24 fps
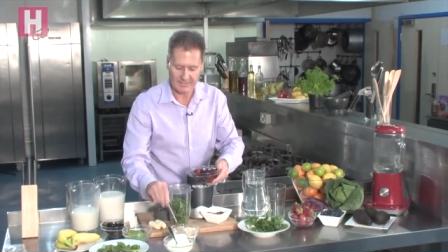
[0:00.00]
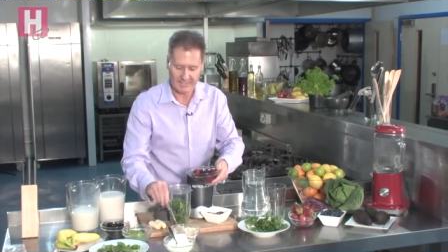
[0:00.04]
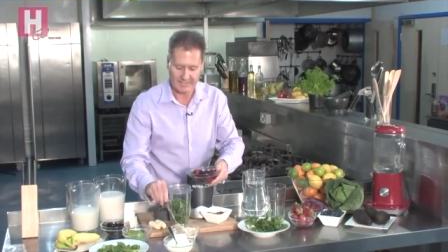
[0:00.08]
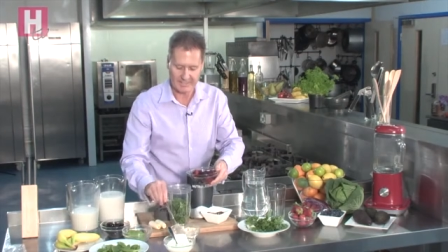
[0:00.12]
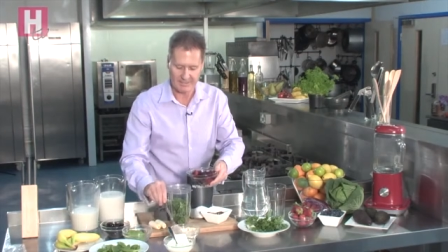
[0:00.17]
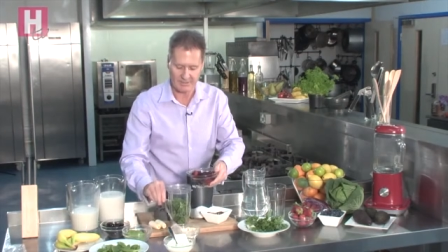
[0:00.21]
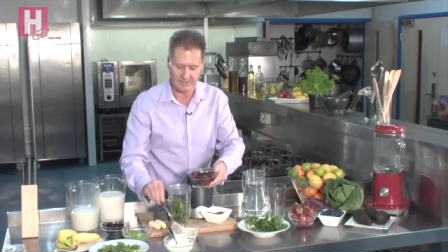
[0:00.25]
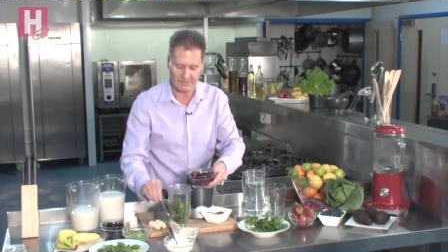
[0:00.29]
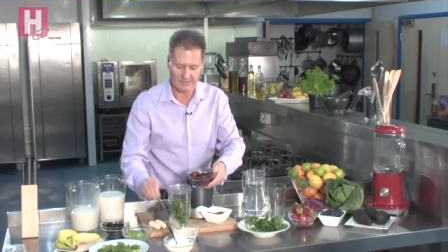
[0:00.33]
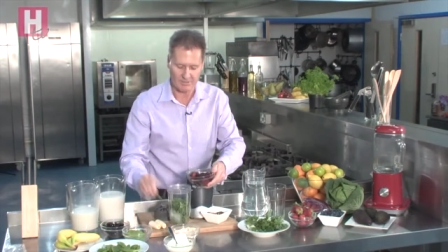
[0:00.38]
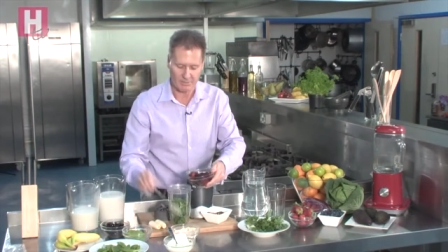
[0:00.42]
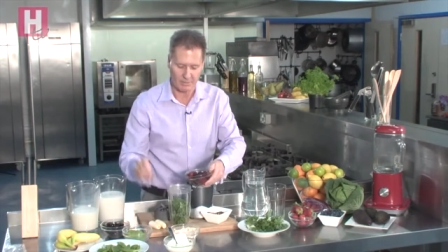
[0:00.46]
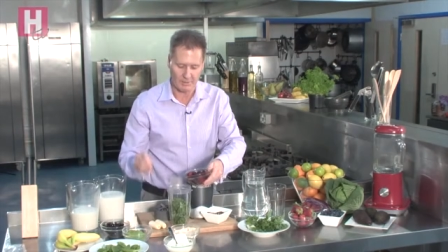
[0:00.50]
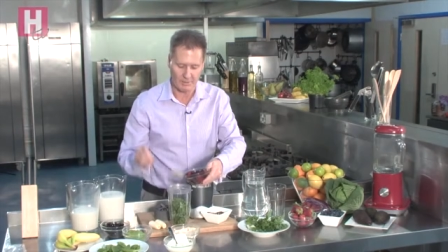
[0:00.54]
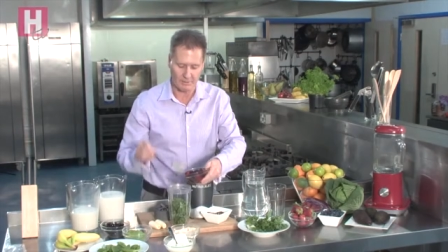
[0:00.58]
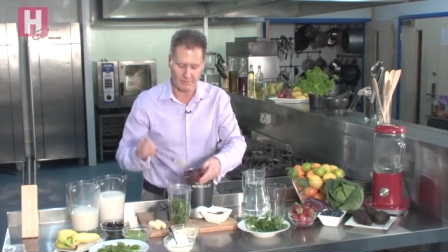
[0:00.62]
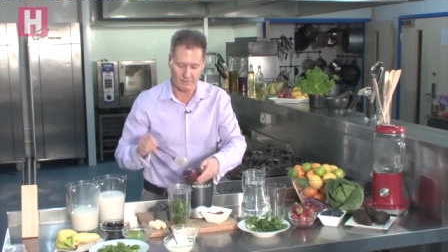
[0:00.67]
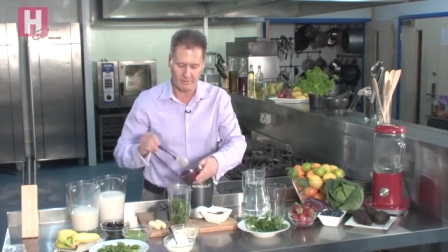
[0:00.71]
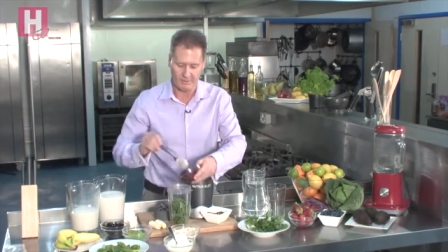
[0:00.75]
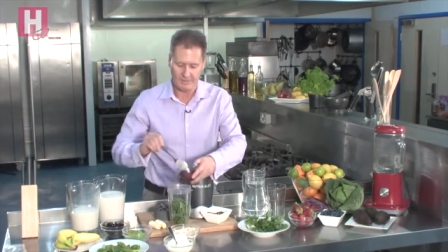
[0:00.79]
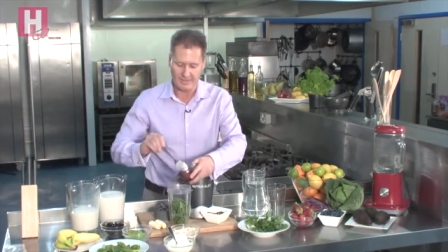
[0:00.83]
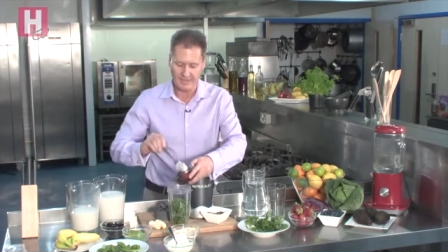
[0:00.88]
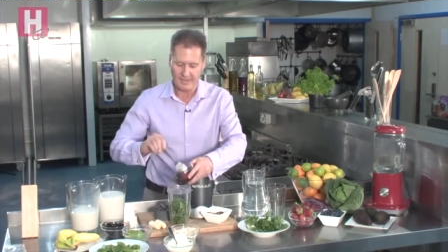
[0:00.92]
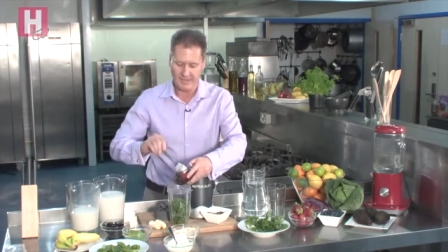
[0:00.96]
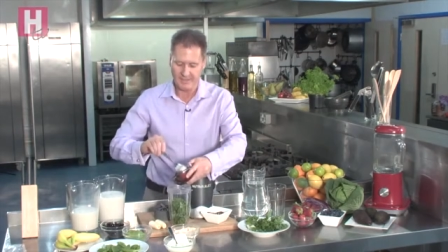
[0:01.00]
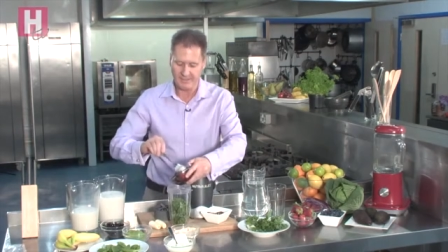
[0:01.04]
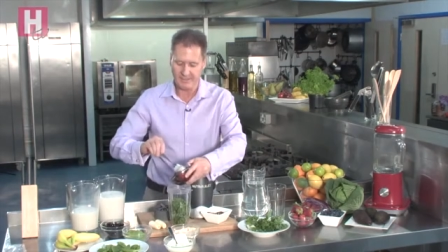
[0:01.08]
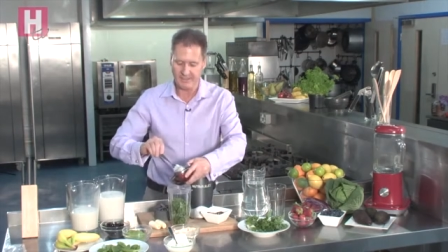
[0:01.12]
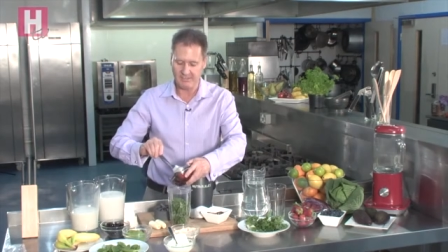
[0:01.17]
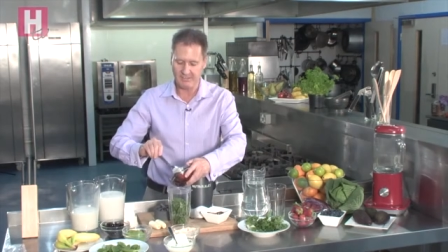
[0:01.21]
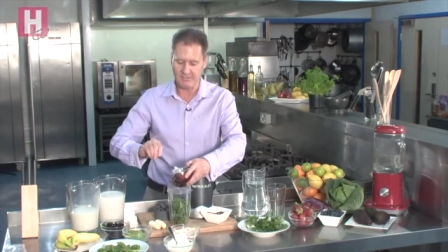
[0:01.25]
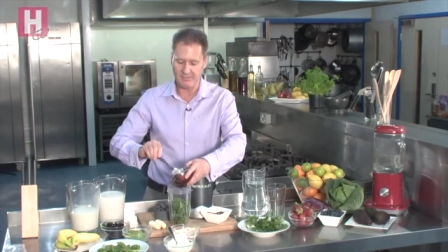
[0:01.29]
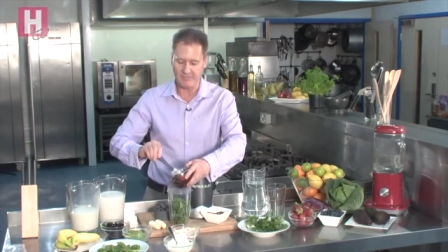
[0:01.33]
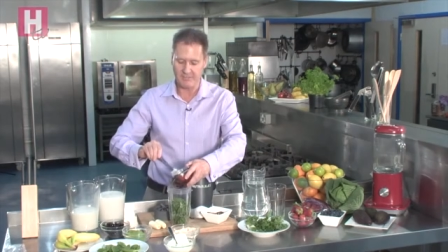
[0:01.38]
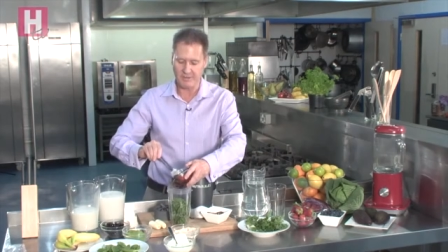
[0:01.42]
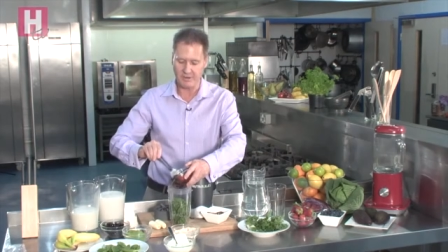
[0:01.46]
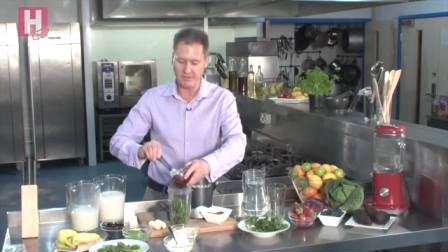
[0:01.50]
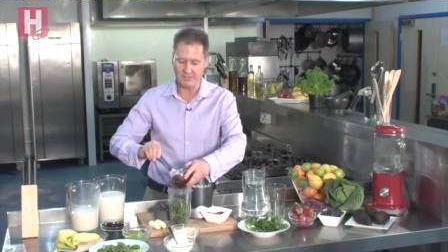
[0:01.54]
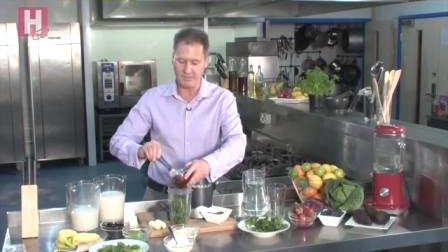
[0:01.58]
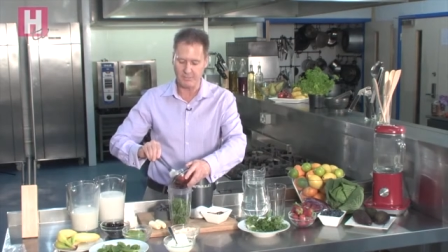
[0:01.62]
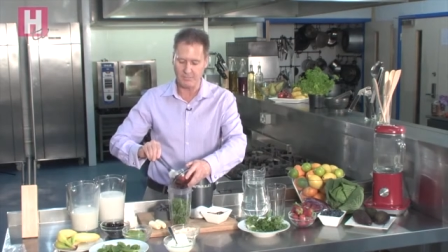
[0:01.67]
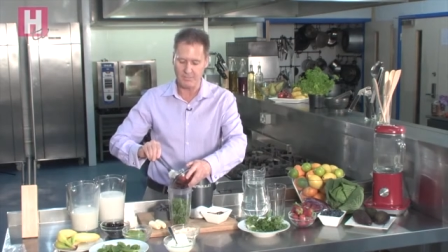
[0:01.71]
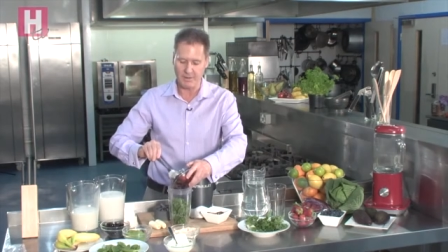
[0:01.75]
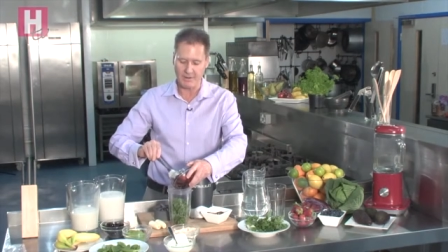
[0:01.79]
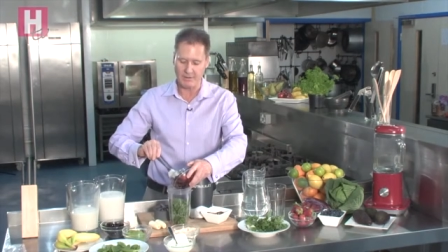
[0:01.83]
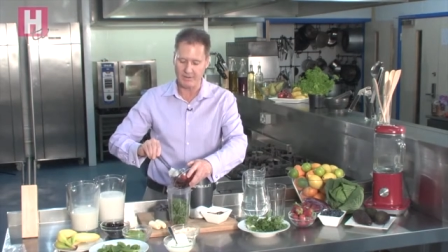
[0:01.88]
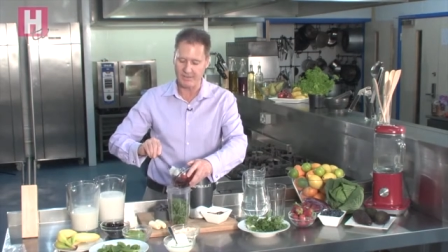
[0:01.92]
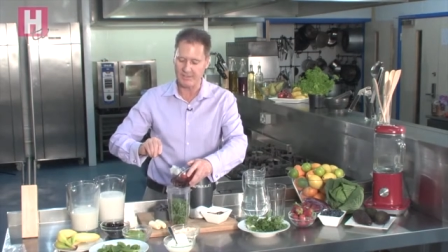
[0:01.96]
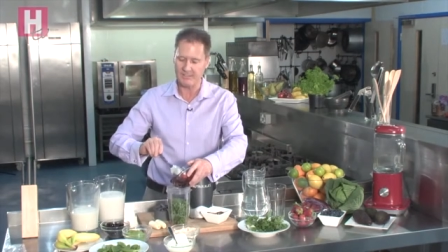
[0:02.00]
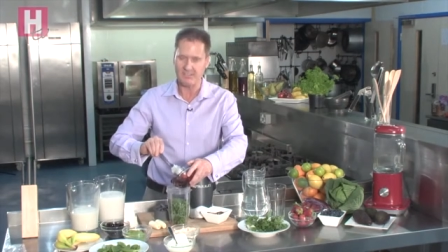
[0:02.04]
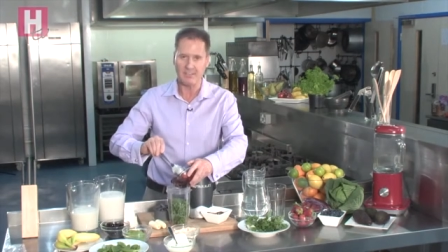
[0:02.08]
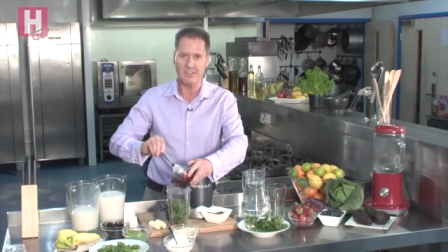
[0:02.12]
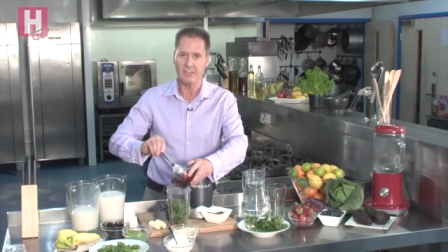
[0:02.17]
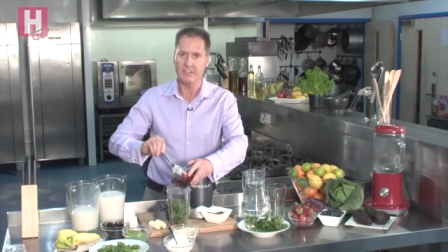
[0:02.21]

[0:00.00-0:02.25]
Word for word: here as well. These are frozen berries,